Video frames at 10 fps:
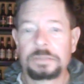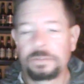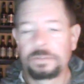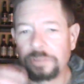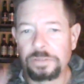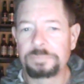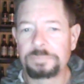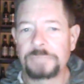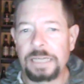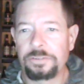So
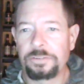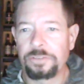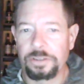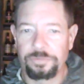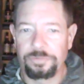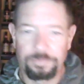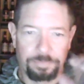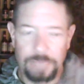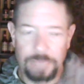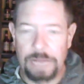I just took an
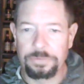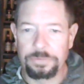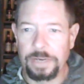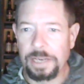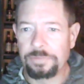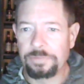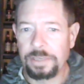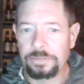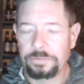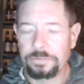ounce and a half
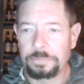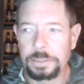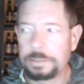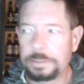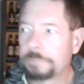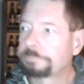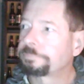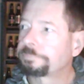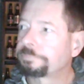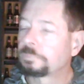taste, something like
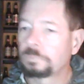that.